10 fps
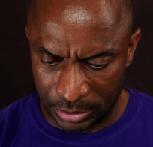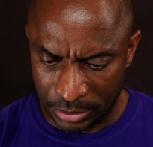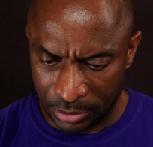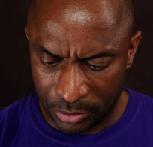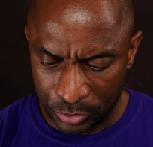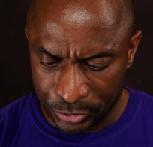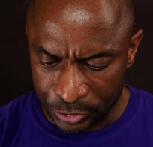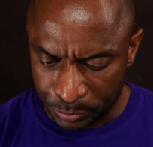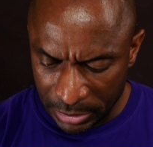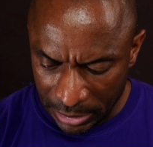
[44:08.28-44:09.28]
Because
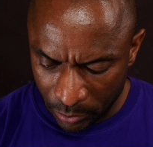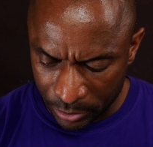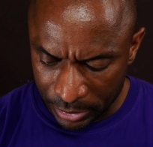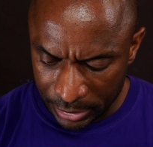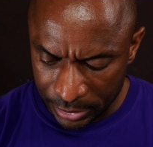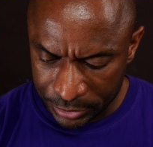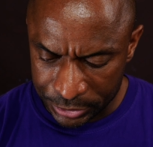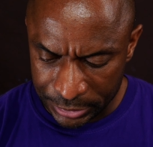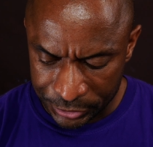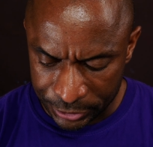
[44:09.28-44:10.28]
there's power in
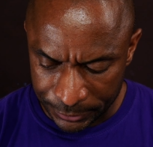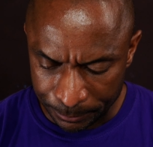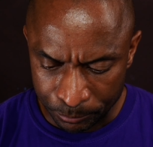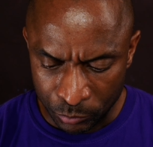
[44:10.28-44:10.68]
intercession.